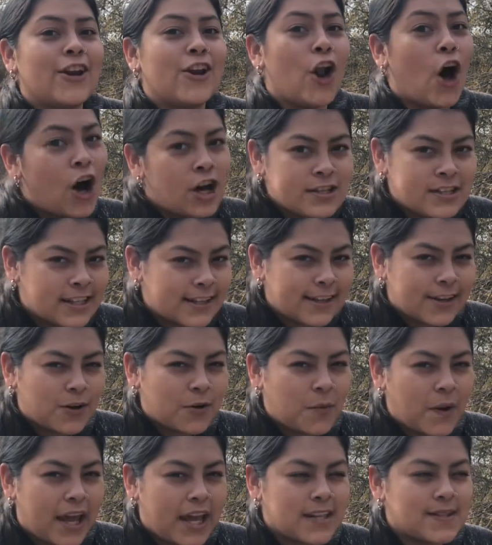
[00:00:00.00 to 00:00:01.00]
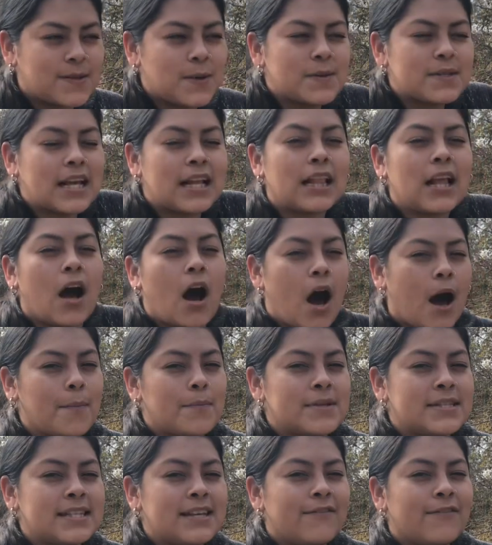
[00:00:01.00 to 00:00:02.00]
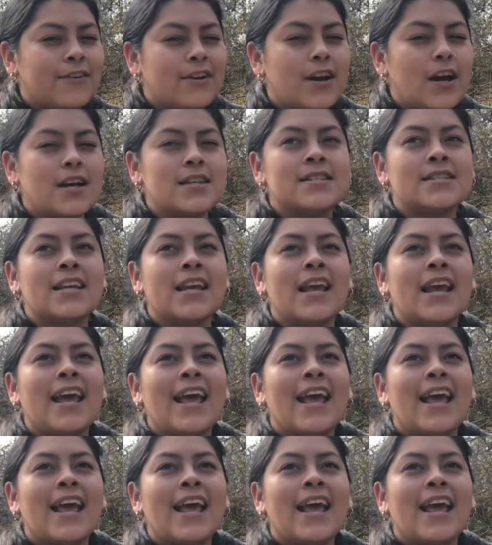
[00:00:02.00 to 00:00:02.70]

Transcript: lost a little weight, so it was like the opposite for us.